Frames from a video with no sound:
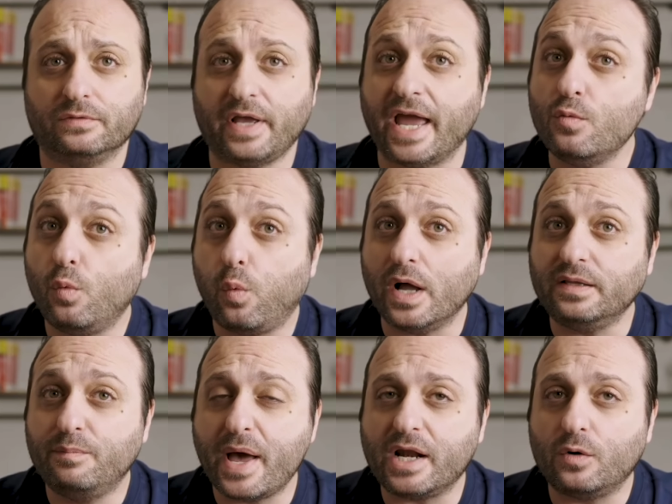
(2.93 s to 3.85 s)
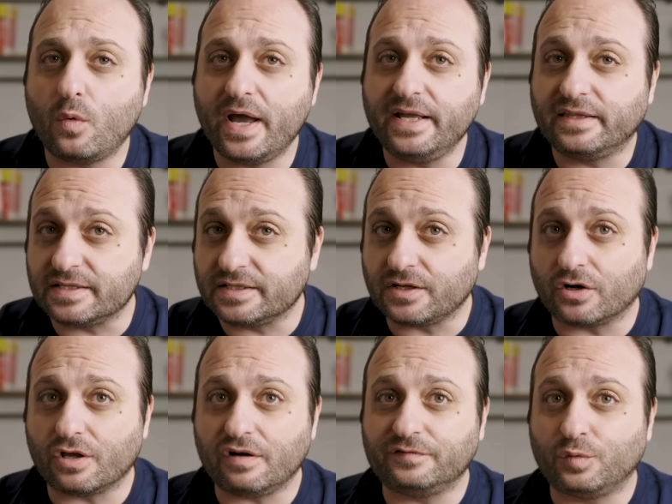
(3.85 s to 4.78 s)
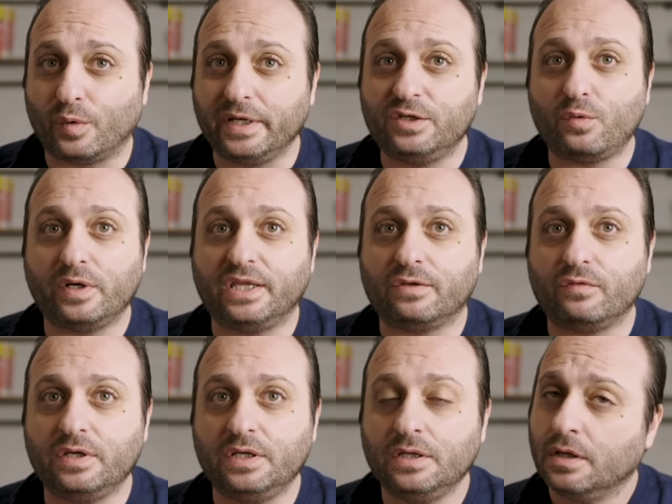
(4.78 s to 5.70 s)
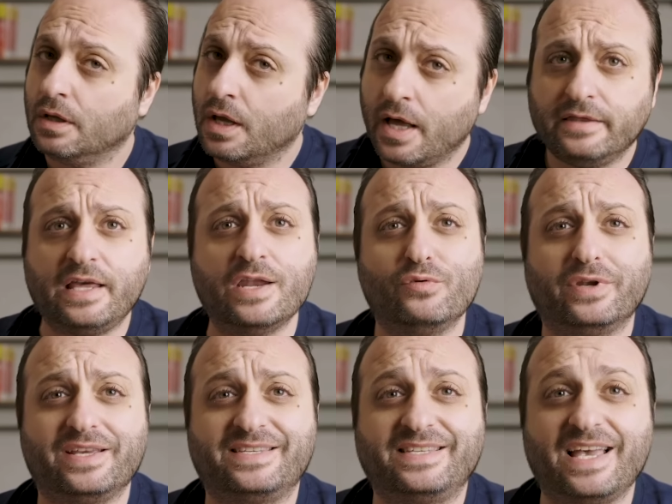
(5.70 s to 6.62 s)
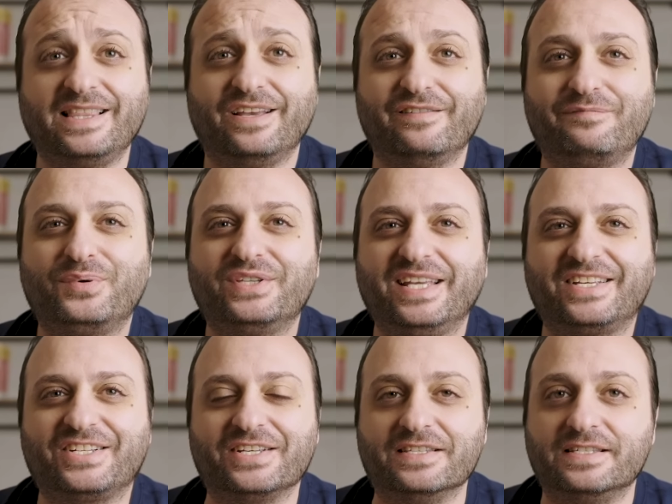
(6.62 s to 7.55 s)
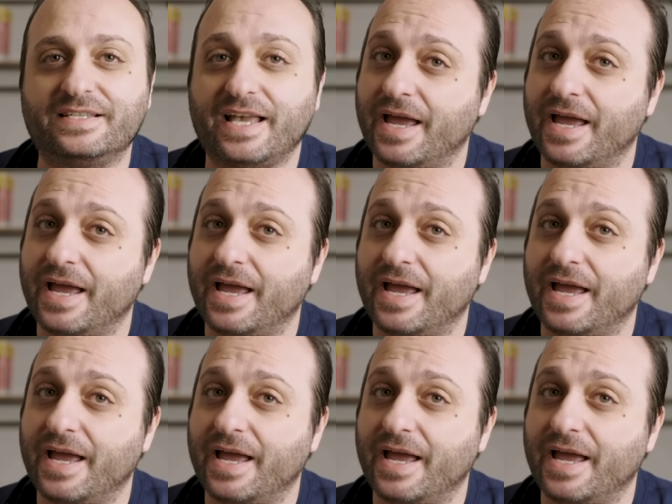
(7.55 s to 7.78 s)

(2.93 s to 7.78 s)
And what better way to start off 2023 than with a set of predictions.